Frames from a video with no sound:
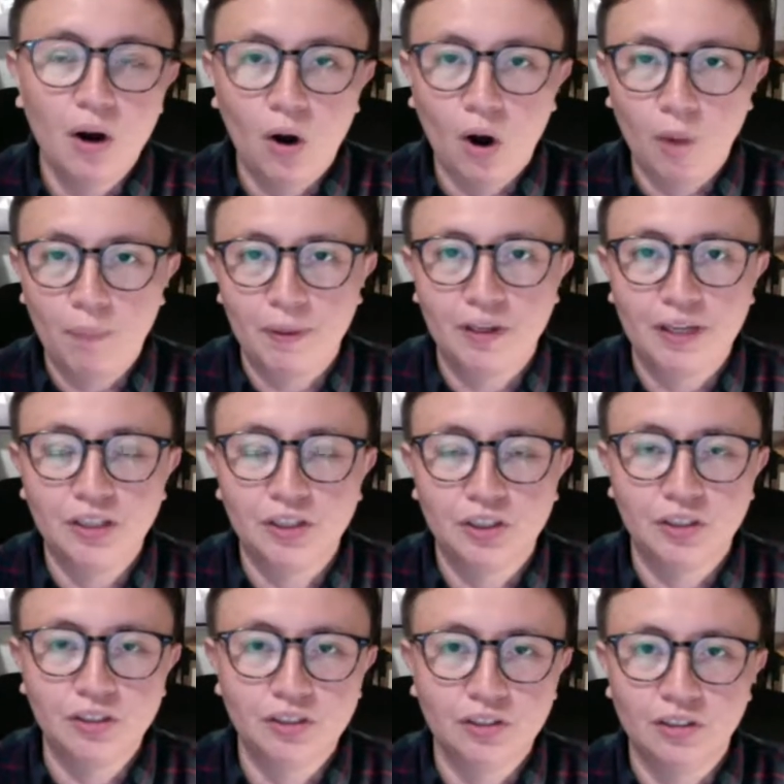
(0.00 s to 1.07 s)

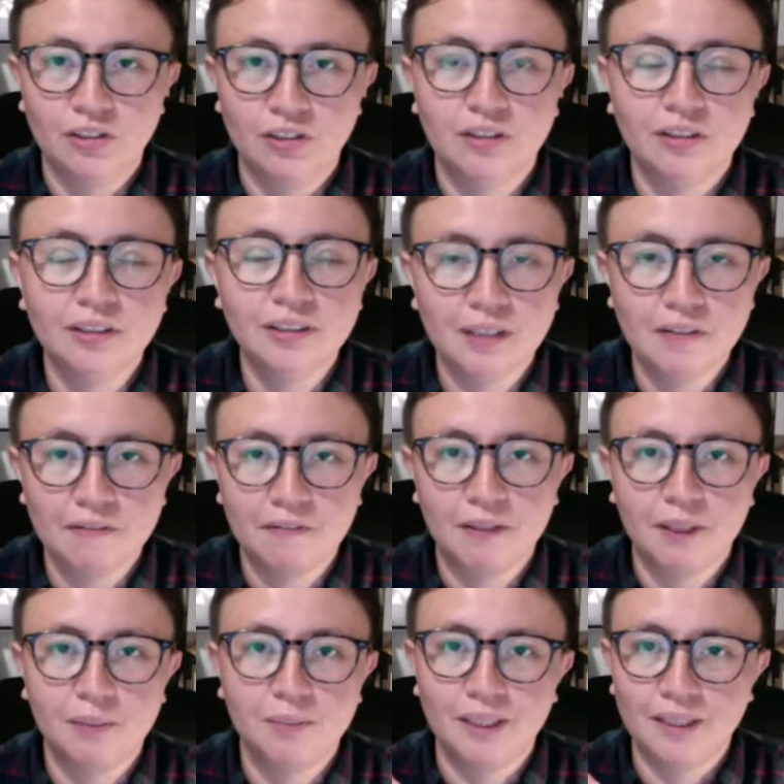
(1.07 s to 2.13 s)
operations consulting
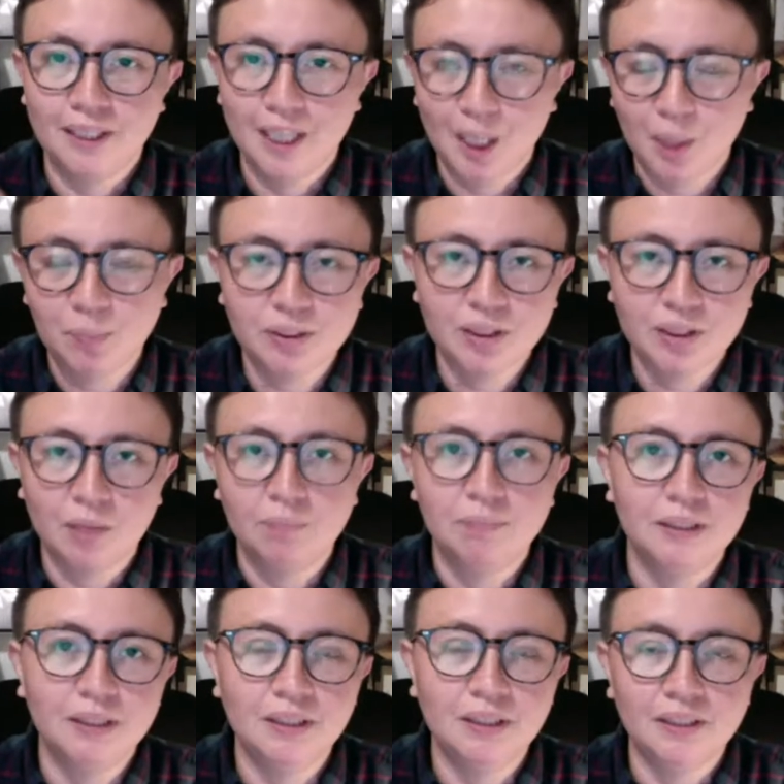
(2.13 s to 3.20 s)
firm that helps
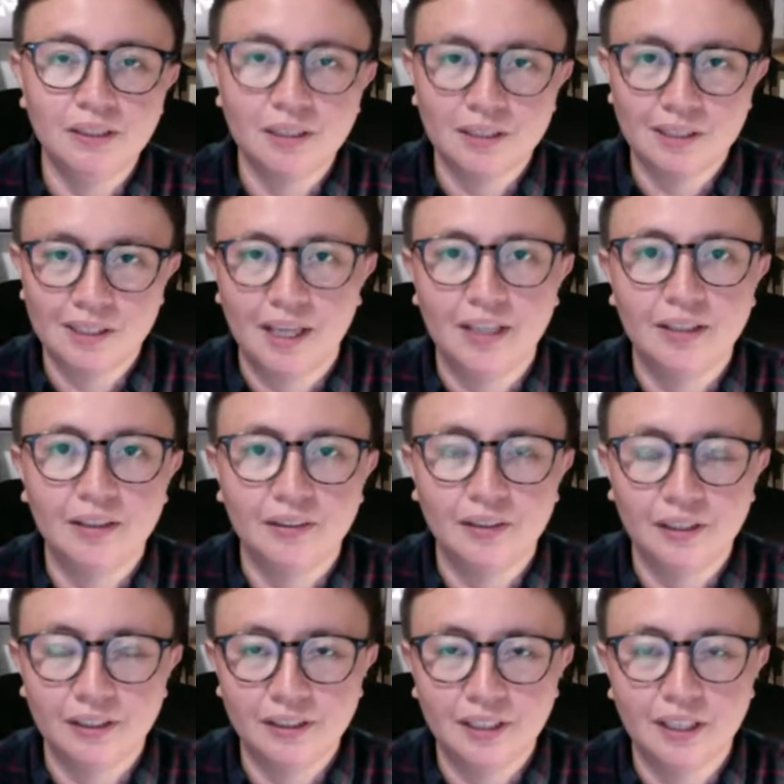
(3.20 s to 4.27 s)
companies scale
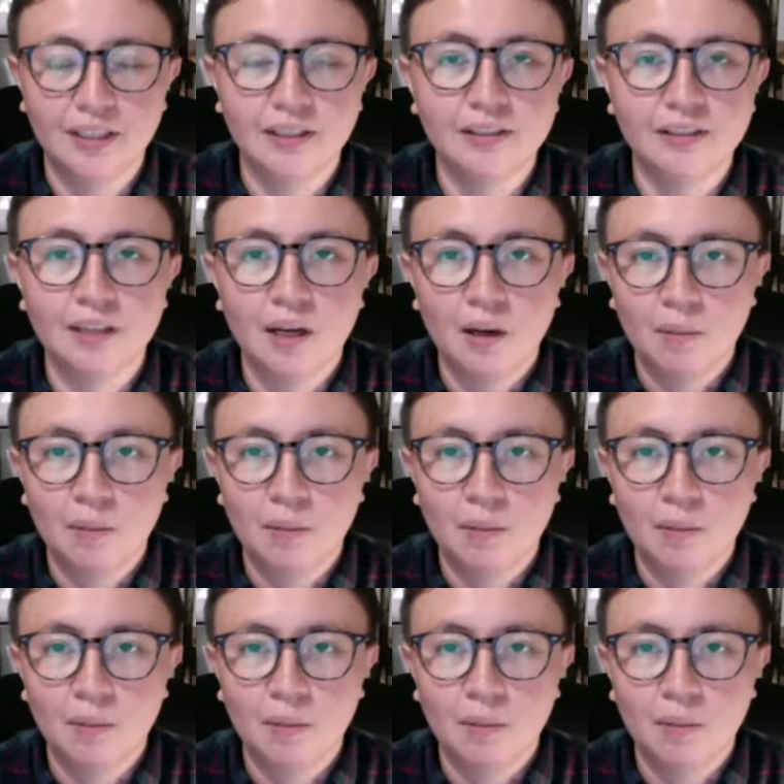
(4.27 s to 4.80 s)
their sales,